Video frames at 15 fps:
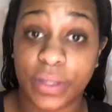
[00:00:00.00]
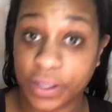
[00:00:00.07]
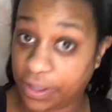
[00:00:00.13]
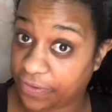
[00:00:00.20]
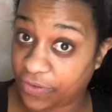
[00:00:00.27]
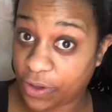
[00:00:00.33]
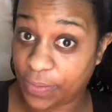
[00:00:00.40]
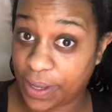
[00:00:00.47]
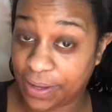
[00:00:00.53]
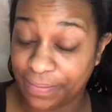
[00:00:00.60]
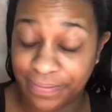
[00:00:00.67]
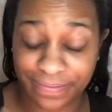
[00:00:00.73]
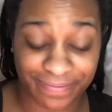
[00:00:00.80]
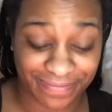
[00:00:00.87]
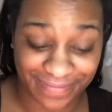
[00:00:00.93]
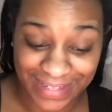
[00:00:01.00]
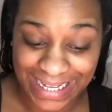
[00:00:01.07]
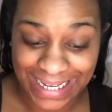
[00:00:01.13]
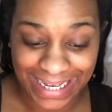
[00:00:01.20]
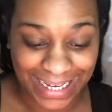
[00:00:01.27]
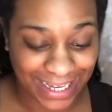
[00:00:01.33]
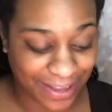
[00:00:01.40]
You feel me?
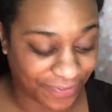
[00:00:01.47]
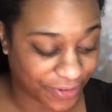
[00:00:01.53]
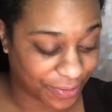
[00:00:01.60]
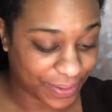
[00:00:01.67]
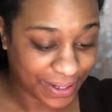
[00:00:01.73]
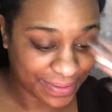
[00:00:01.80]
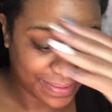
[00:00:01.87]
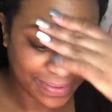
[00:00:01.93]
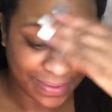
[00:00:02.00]
You feel me?